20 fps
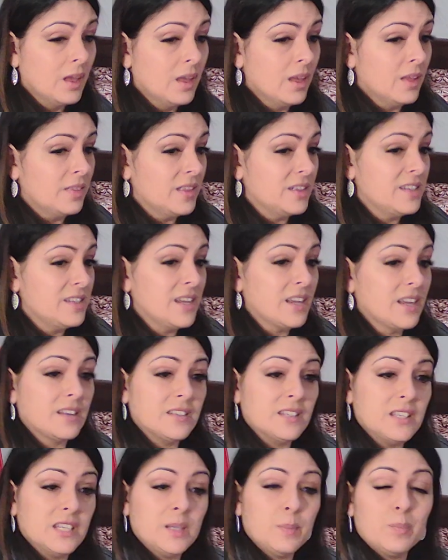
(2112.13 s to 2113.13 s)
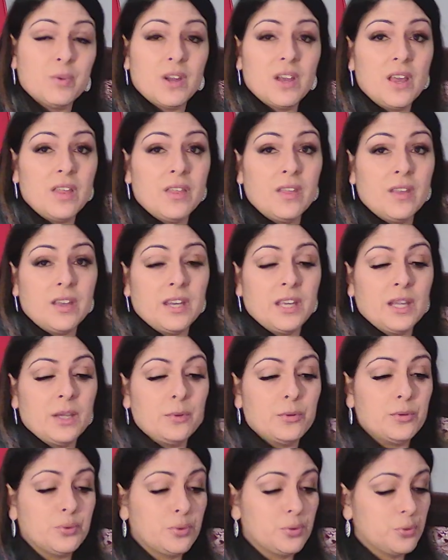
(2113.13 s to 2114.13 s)
then take a deep breath, honey,
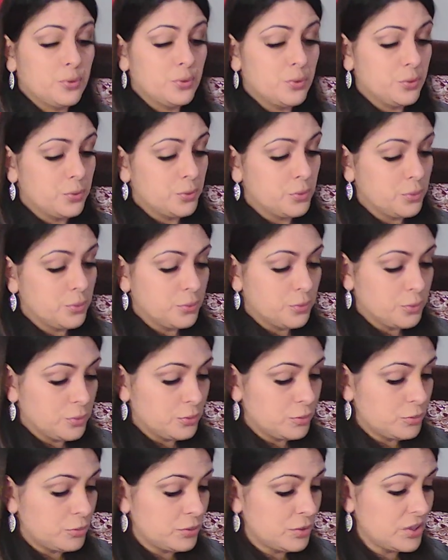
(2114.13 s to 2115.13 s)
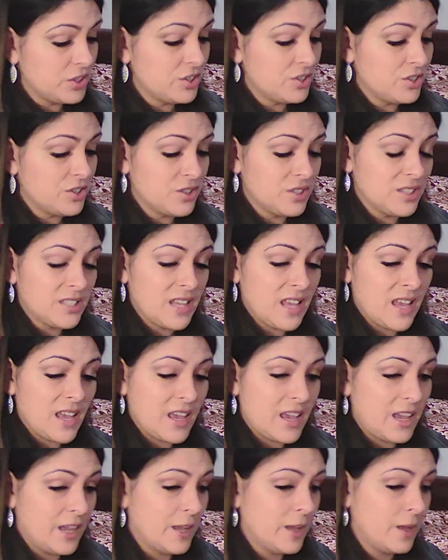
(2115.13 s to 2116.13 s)
and just
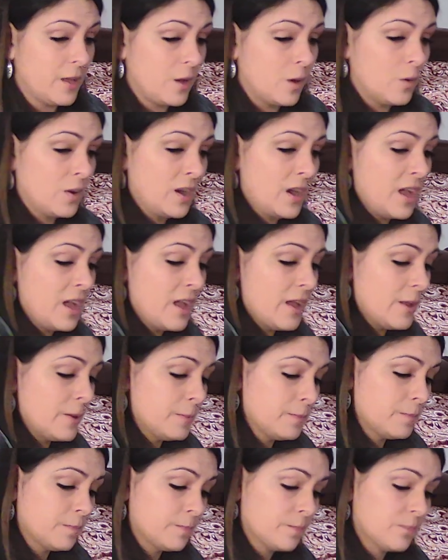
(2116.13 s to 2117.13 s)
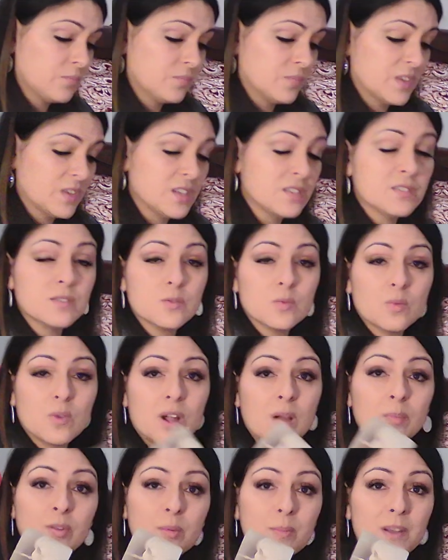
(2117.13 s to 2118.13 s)
say, okay, this is where I
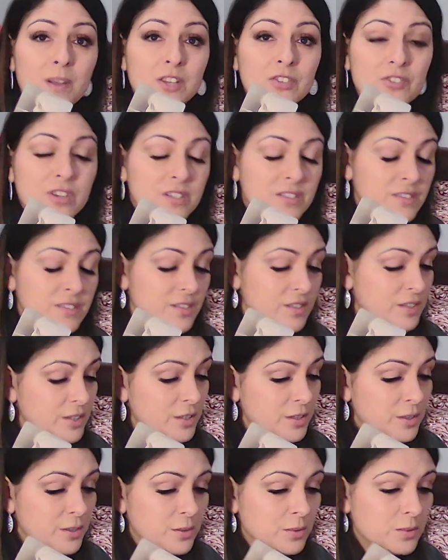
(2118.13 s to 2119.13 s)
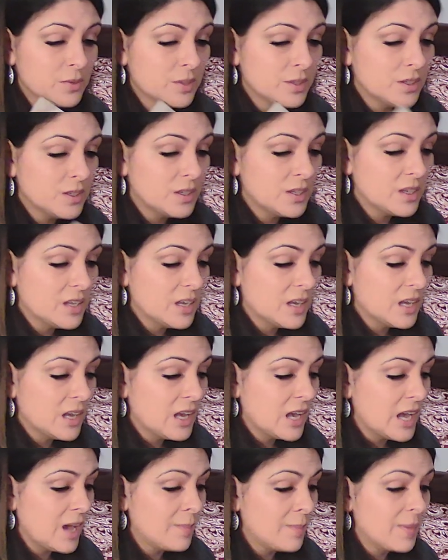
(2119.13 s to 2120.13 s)
put my trust in you.
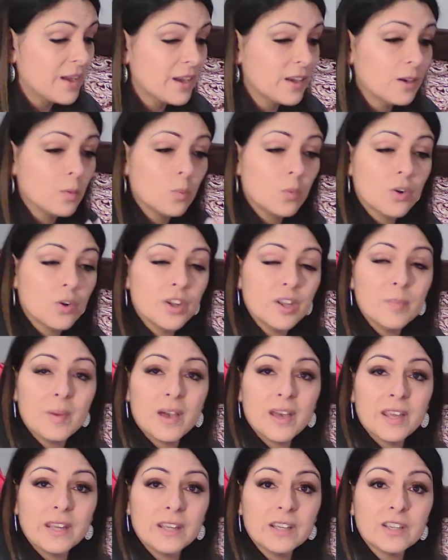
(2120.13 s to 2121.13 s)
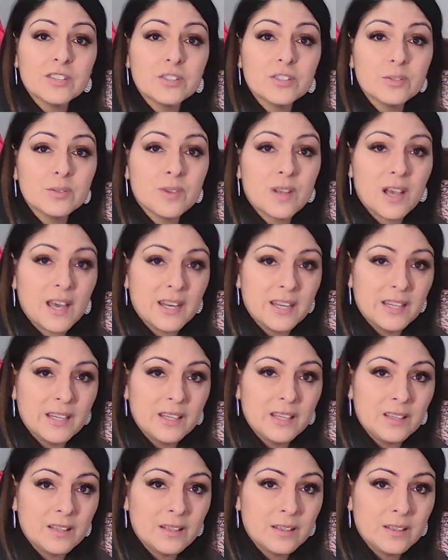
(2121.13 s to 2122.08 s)
I'm not going to worry about it because you got it.